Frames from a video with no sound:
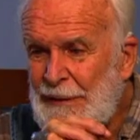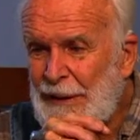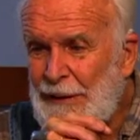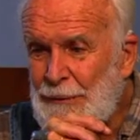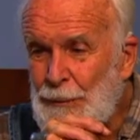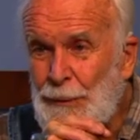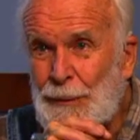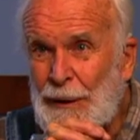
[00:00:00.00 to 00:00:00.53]

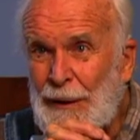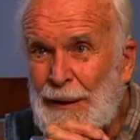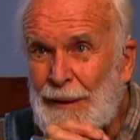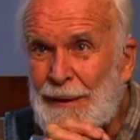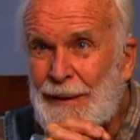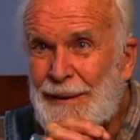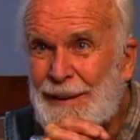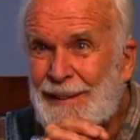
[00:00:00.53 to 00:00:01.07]
in Rhode
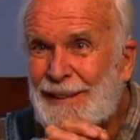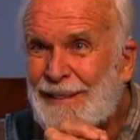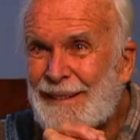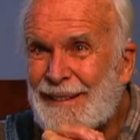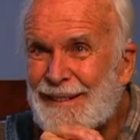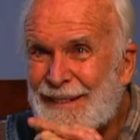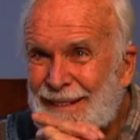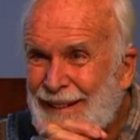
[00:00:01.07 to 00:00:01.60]
Island
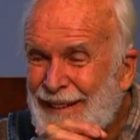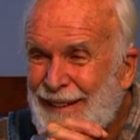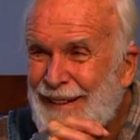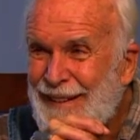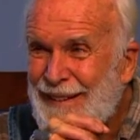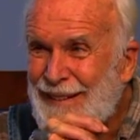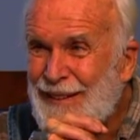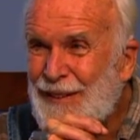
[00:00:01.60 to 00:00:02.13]
on
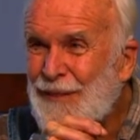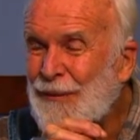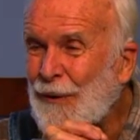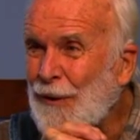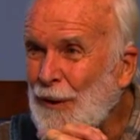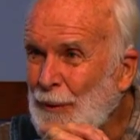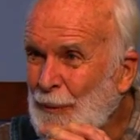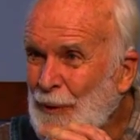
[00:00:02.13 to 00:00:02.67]
this
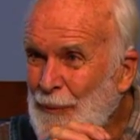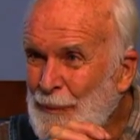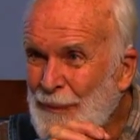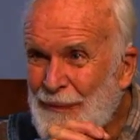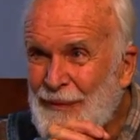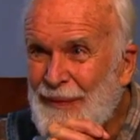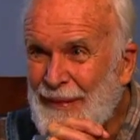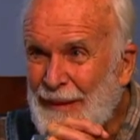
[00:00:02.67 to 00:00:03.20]
farm that
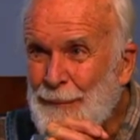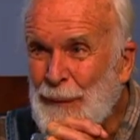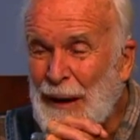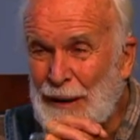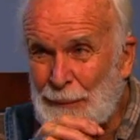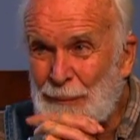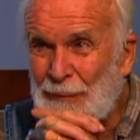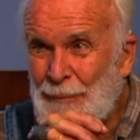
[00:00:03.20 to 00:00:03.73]

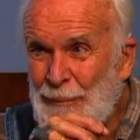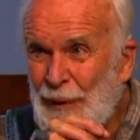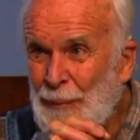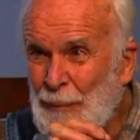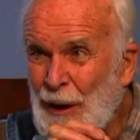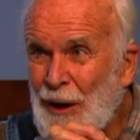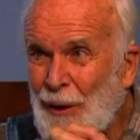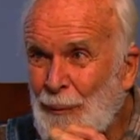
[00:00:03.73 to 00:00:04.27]
my
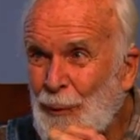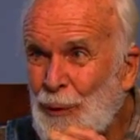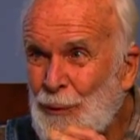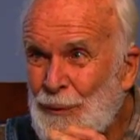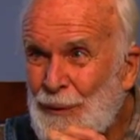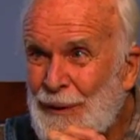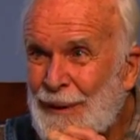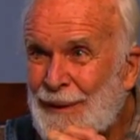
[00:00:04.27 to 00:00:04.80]
mom
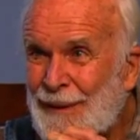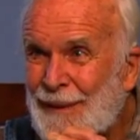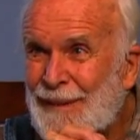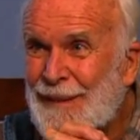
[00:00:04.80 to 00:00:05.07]
owned.